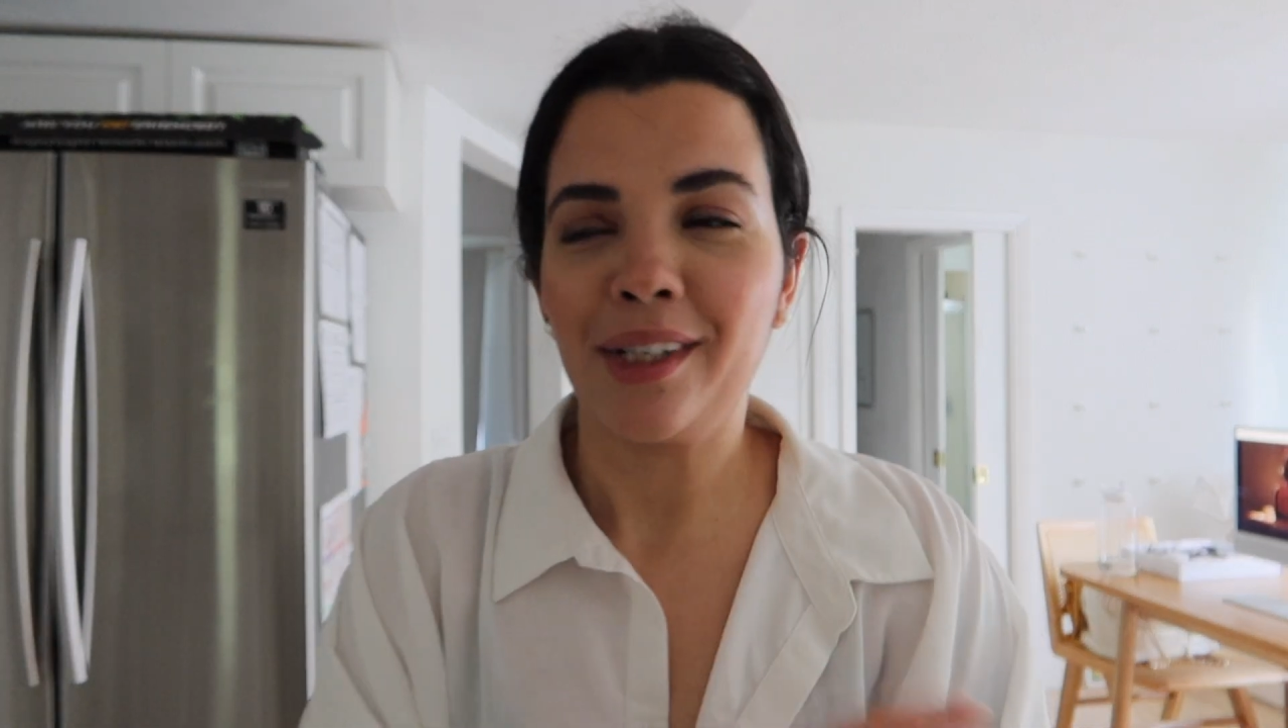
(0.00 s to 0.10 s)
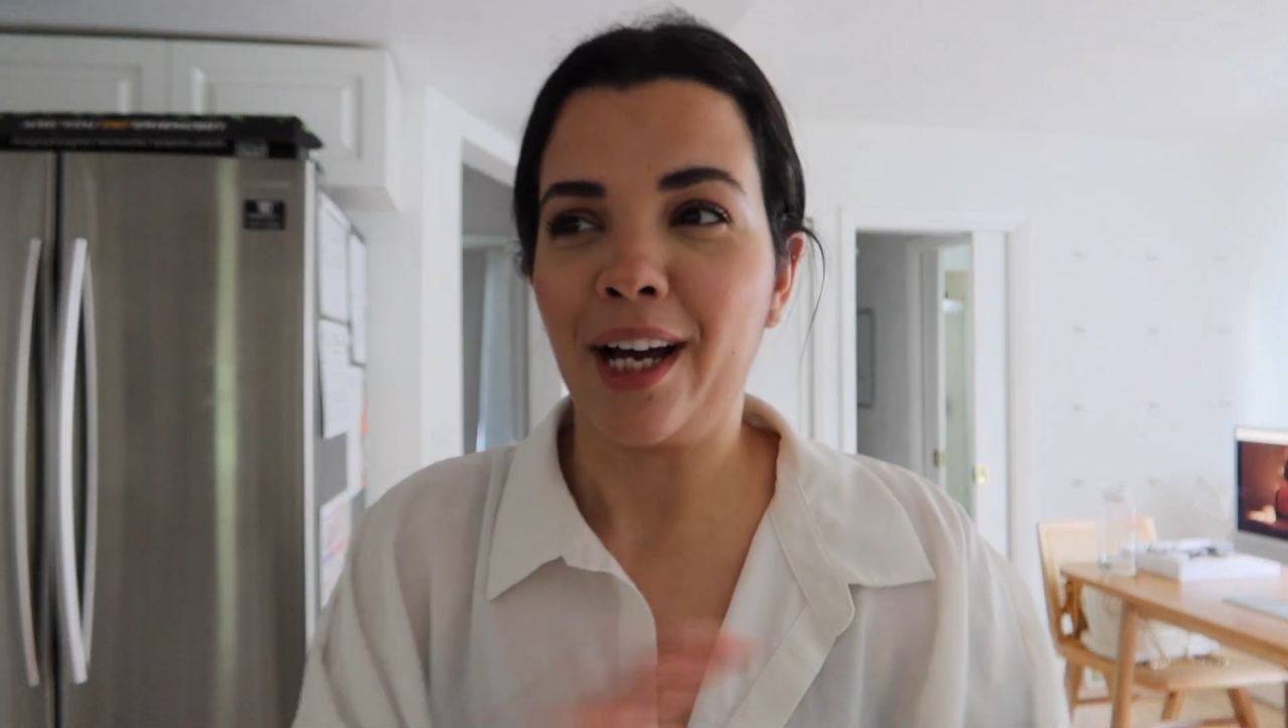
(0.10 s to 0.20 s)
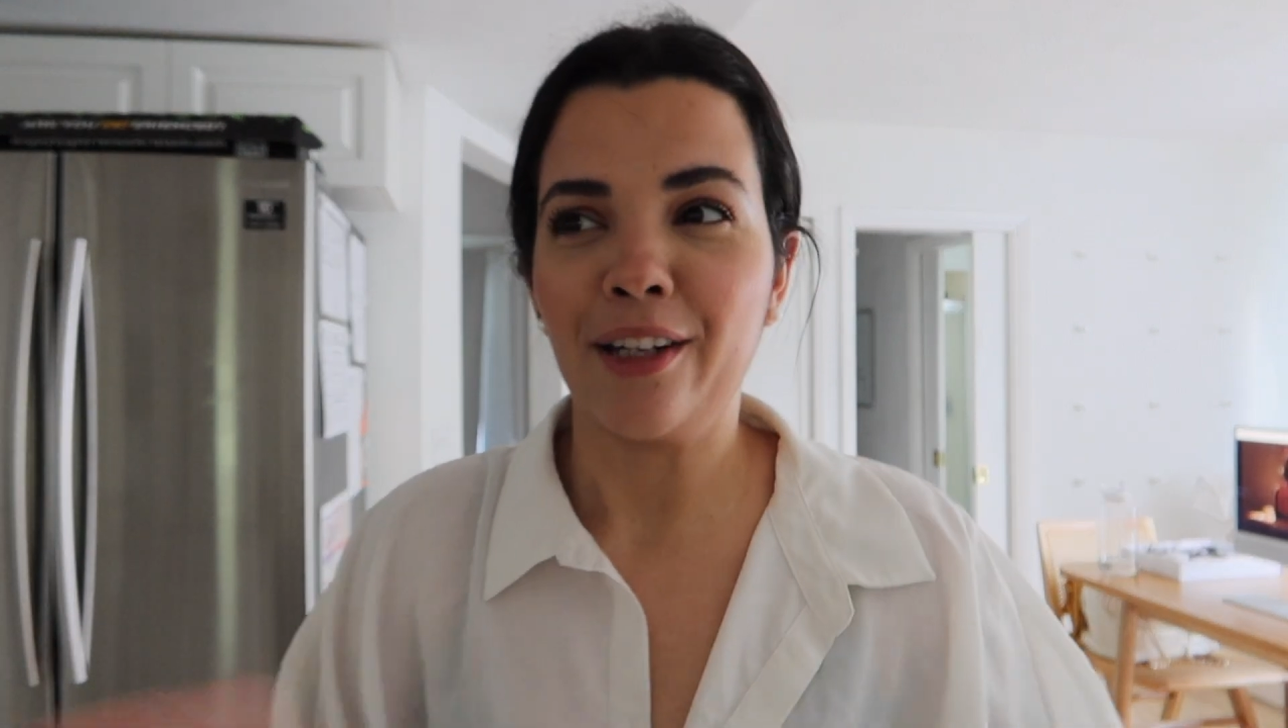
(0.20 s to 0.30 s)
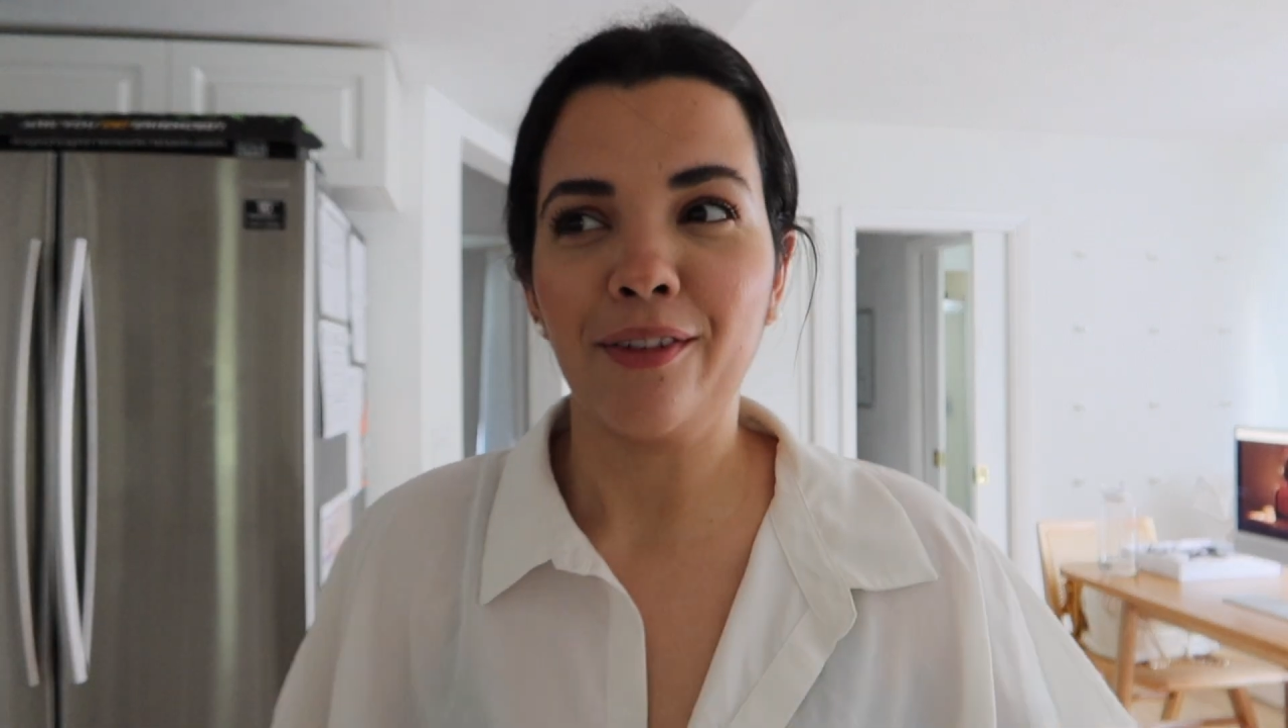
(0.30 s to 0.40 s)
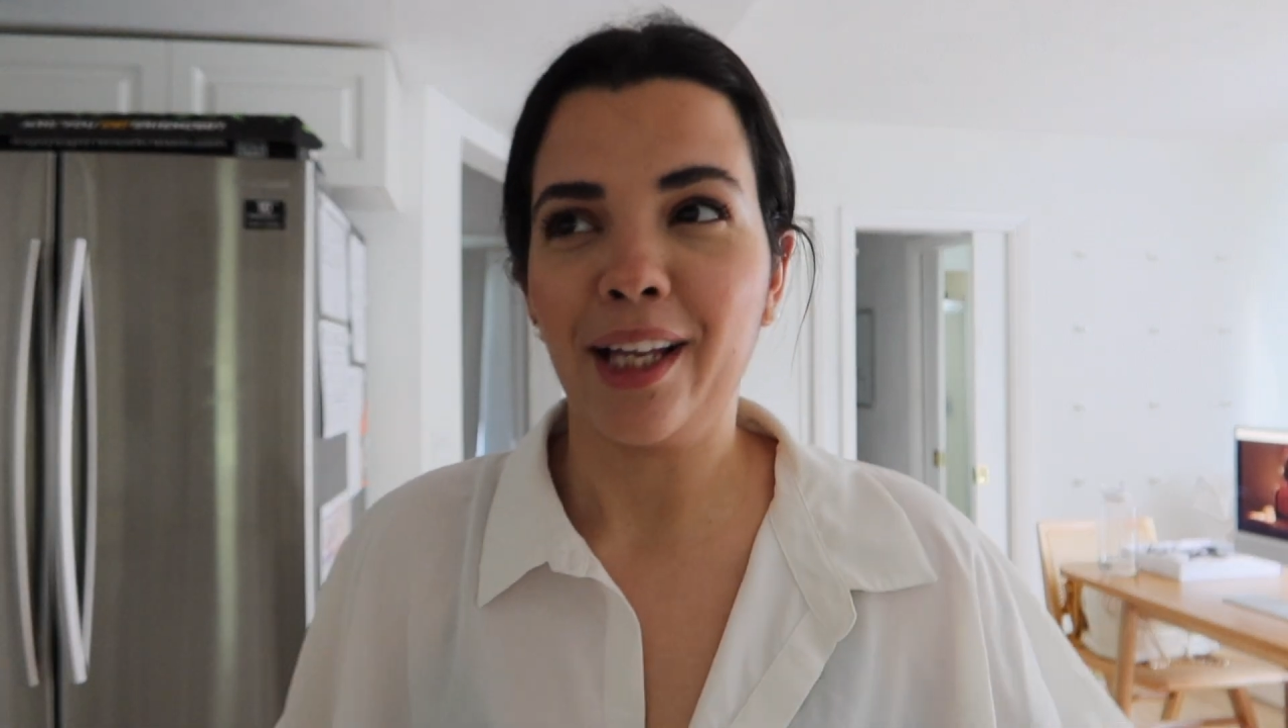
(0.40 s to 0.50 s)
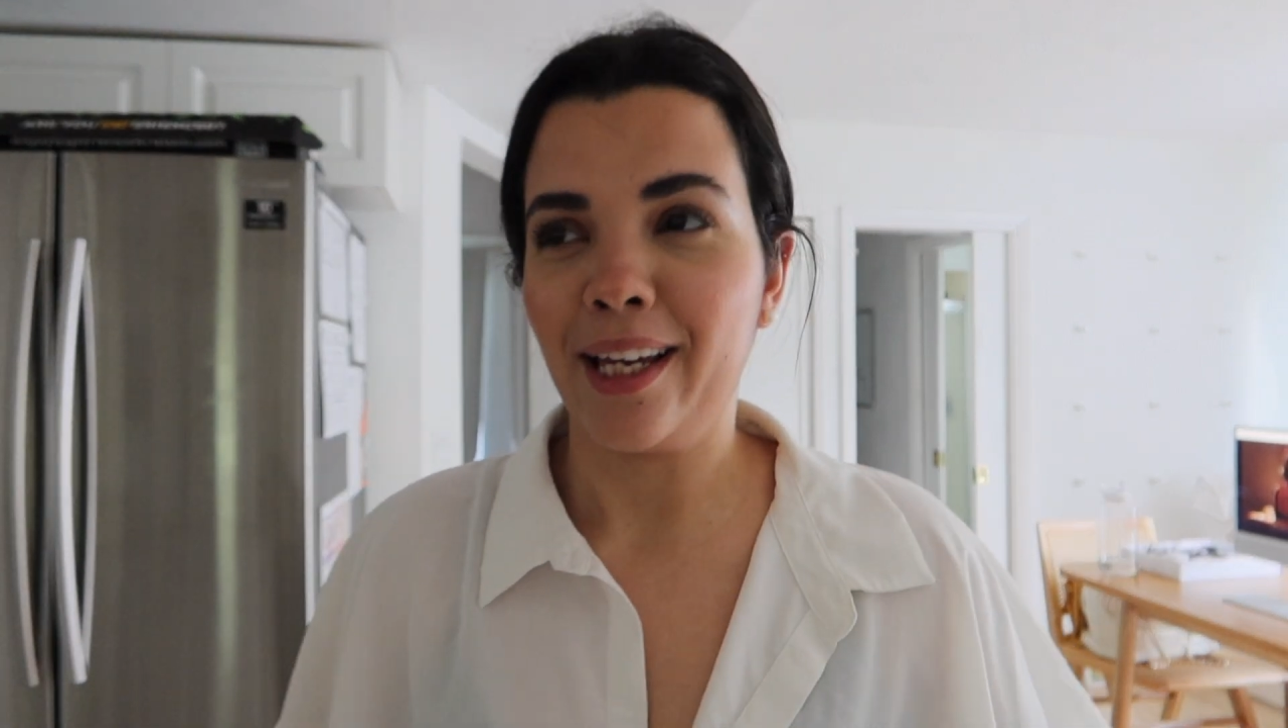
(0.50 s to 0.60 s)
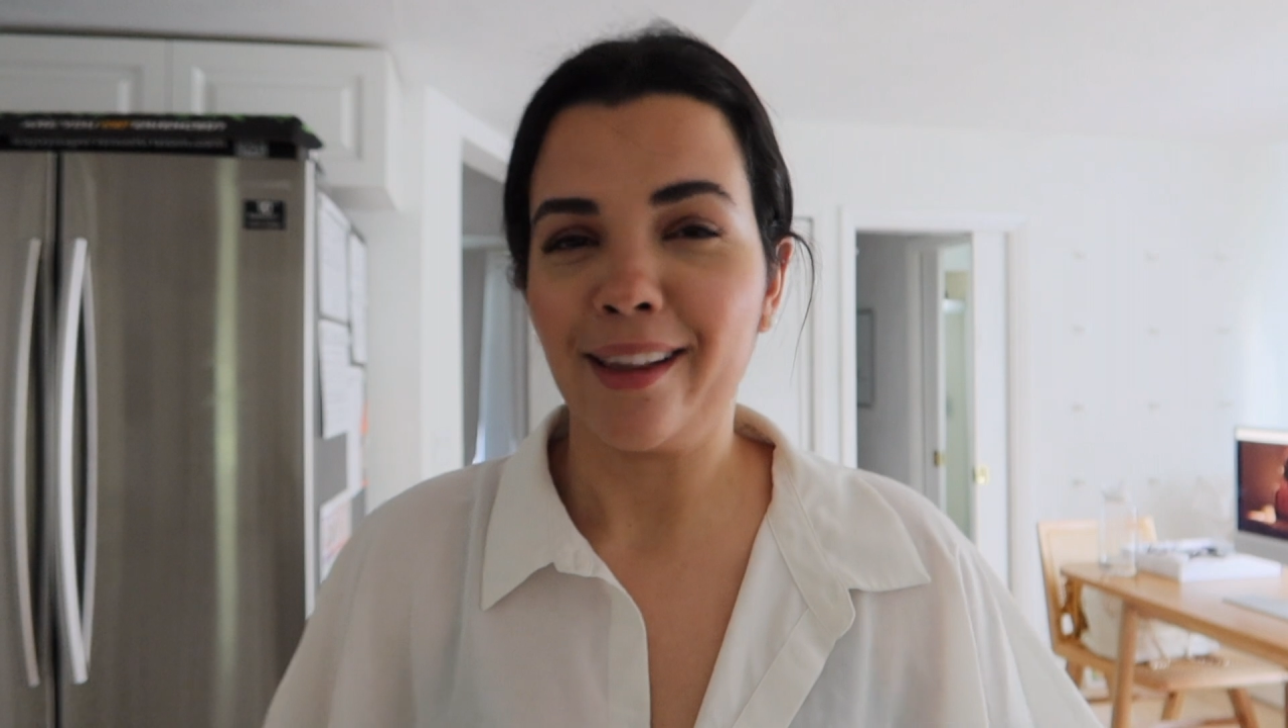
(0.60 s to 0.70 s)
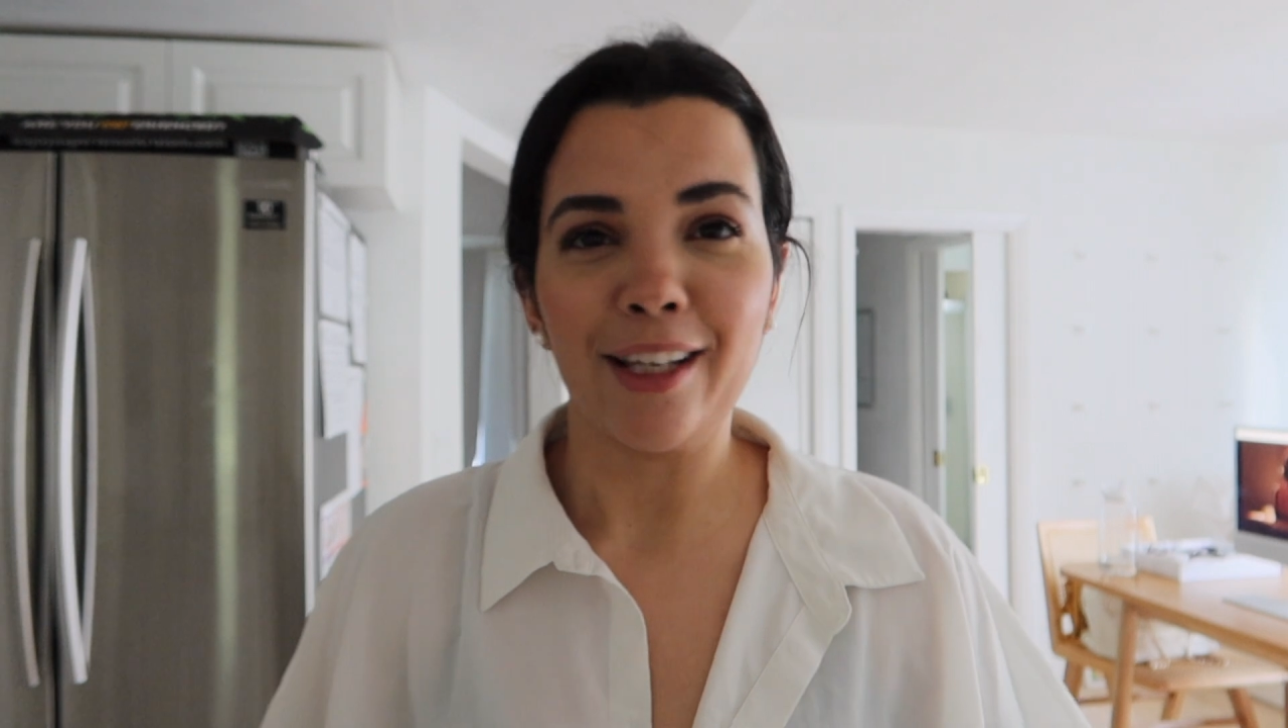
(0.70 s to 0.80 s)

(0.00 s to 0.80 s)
kind of like,